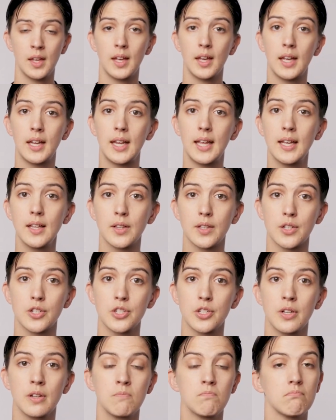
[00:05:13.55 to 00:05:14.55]
In
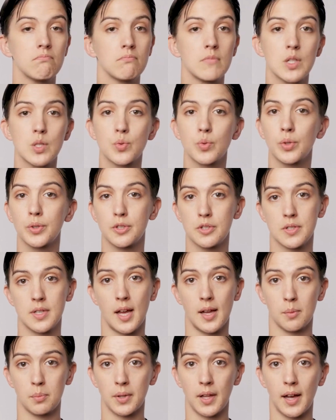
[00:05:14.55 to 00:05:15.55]
English, this rule does
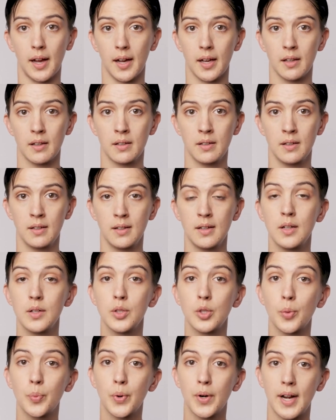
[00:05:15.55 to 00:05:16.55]
not apply.
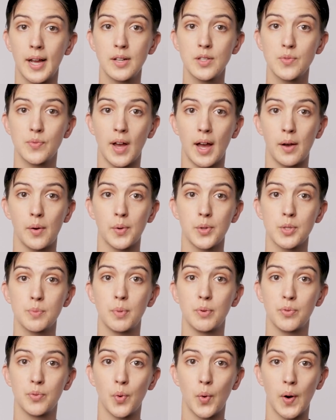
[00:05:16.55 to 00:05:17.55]
You'll pronounce vowels
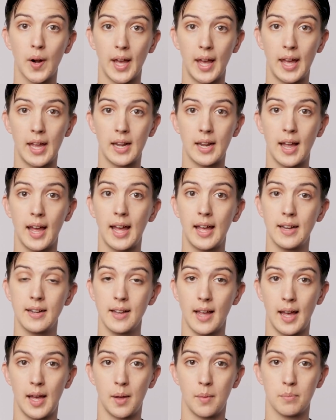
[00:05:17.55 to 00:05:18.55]
before N and
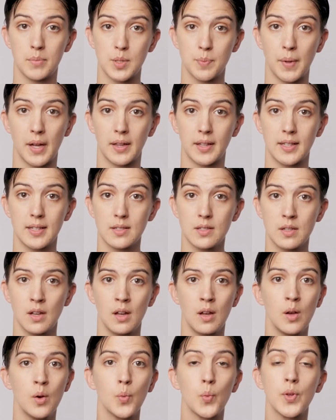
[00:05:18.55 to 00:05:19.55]
M spellings
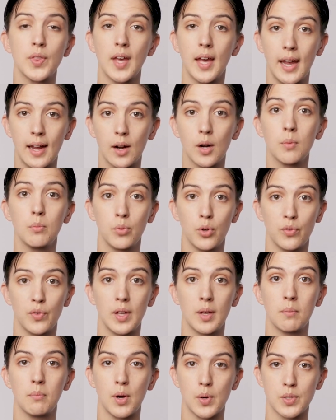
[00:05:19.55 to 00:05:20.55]
with air
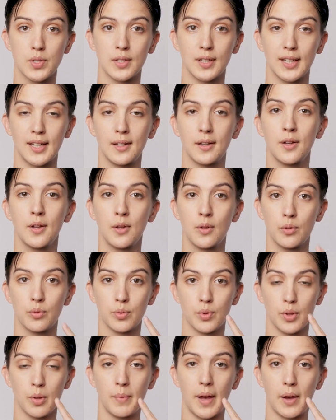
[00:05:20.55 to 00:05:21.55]
moving mostly
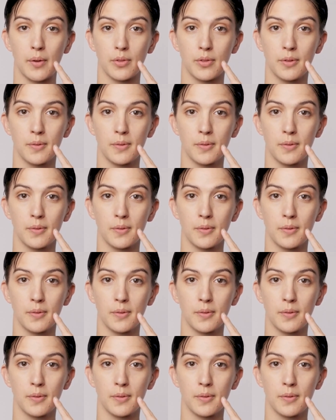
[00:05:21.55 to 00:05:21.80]
through the mouth.